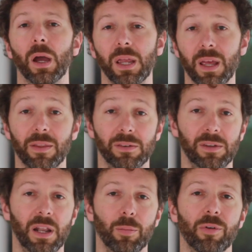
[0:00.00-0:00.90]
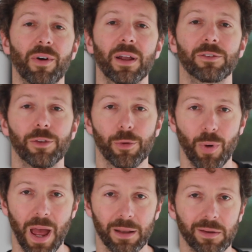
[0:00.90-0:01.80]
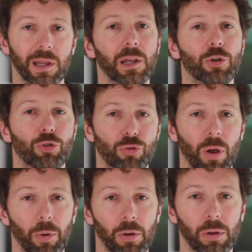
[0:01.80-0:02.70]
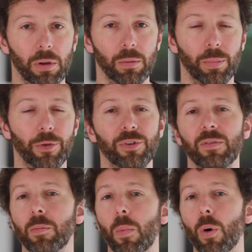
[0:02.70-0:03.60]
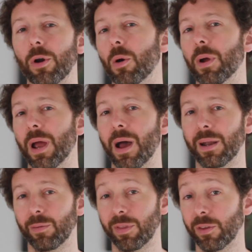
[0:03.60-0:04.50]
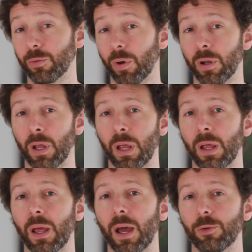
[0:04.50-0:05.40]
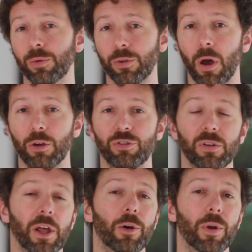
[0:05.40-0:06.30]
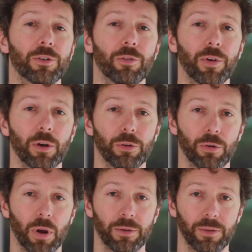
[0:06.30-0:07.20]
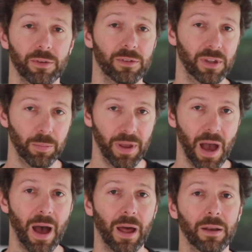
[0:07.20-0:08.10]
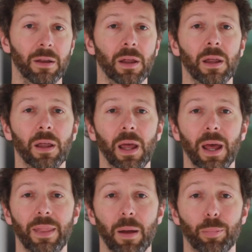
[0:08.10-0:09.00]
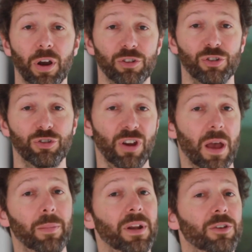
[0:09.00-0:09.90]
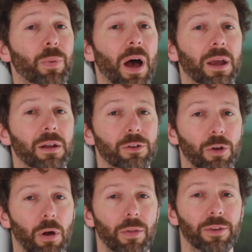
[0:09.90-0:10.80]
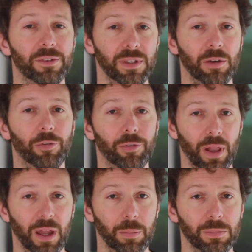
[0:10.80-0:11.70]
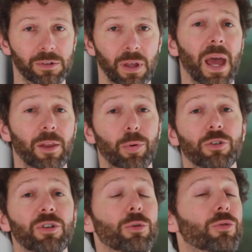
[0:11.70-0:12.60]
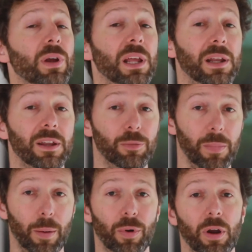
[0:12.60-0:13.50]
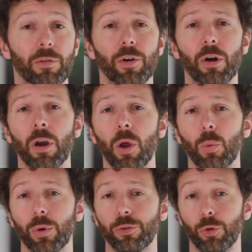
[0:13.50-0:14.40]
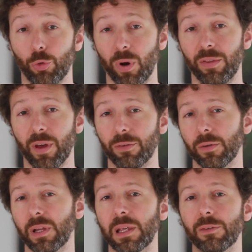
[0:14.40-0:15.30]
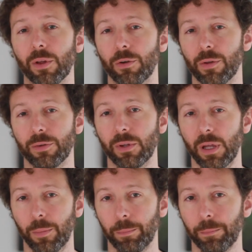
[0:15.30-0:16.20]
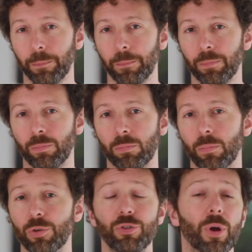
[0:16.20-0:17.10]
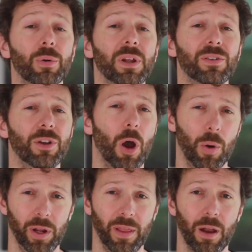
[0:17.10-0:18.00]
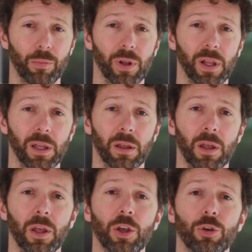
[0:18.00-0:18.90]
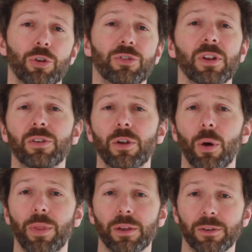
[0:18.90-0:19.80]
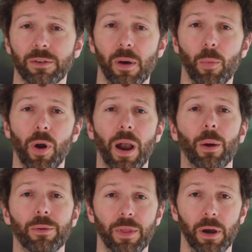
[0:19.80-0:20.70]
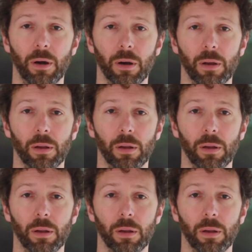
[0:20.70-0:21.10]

Again, the setting provides threat, trouble. But there's even more going on with this one. As we saw, she later runs her fingers across the sea beyond, and that precious gem in his pocket is called the Sea of Flames. And the book she was reading in his memory of her was 20,000 Leagues Under the Sea. But you don't need to know any of that, really. You just need to know that somewhere out there,